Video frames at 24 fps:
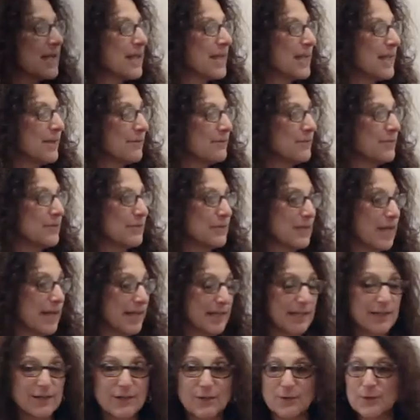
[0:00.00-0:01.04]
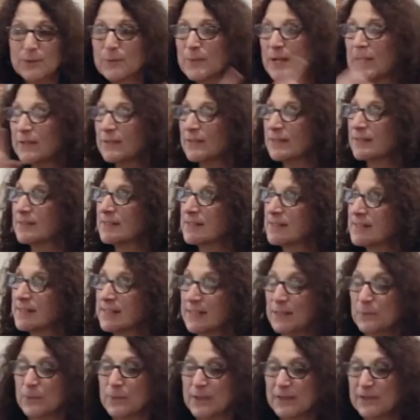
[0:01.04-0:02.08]
If you'd like, go around and
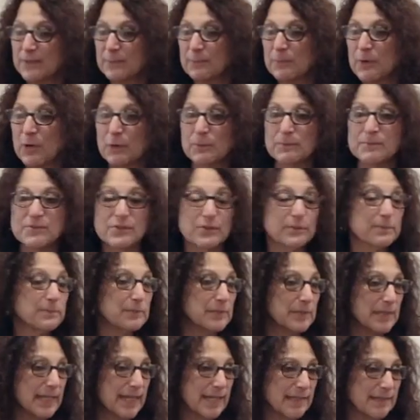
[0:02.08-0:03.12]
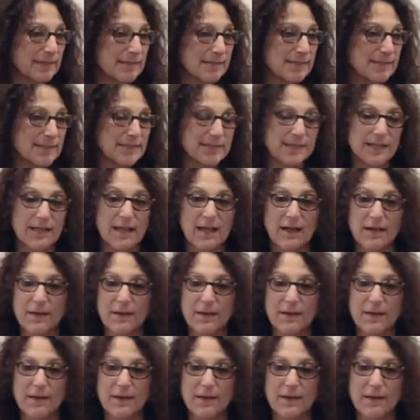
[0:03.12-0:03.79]
see where the poems are placed.